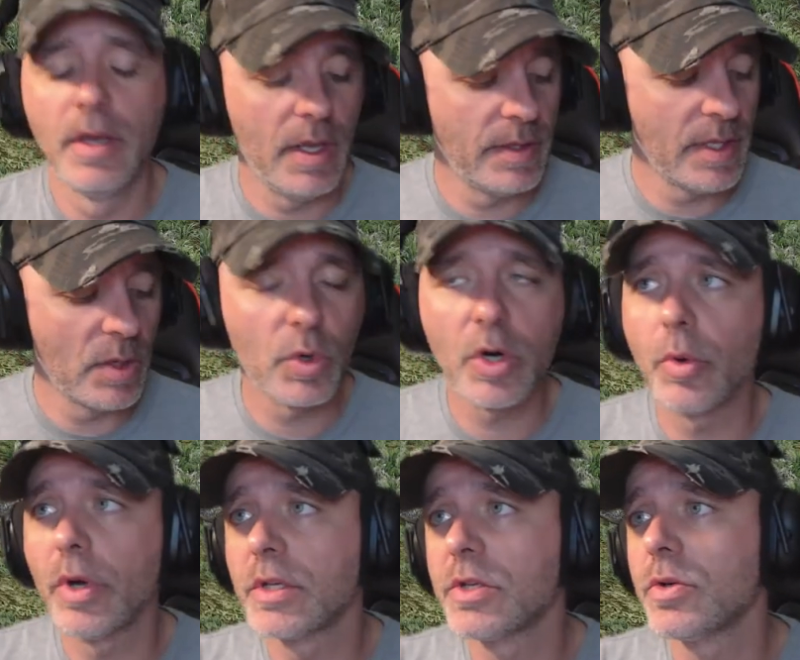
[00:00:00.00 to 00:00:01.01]
And then we're
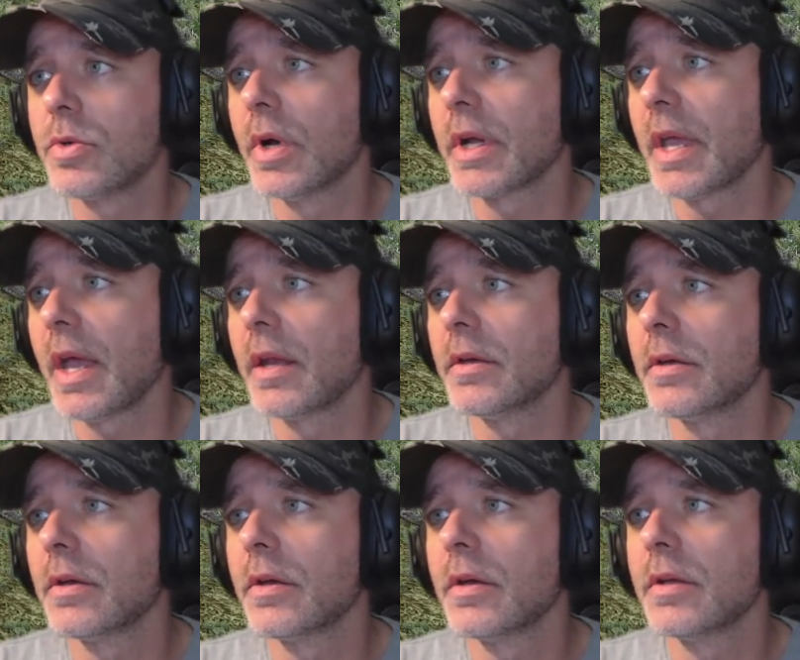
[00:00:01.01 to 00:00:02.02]
going to, again,
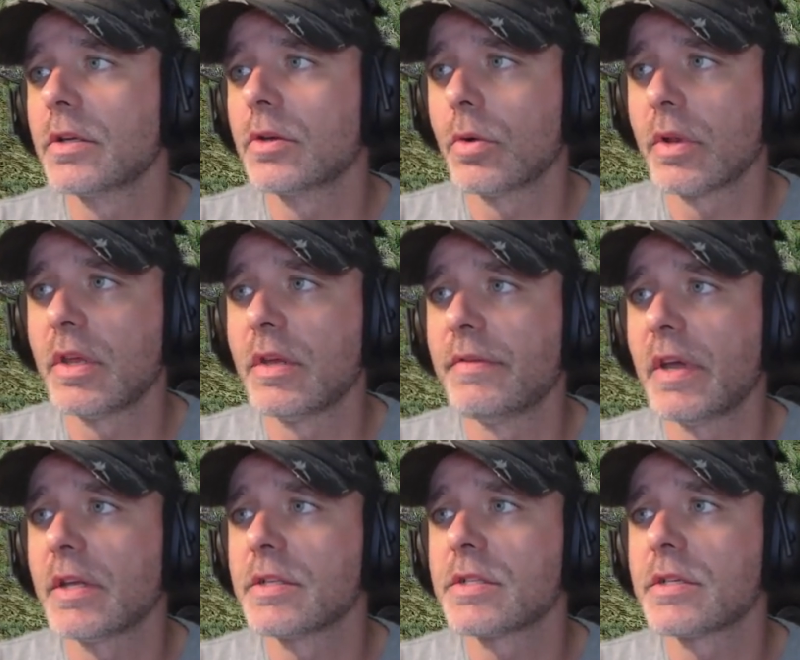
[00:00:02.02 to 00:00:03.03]
go to the
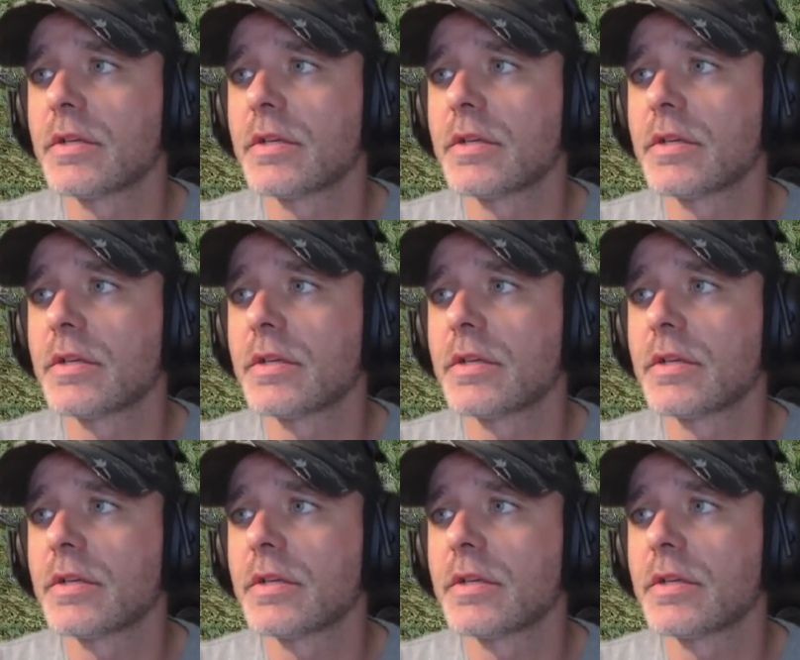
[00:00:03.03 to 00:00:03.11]
advanced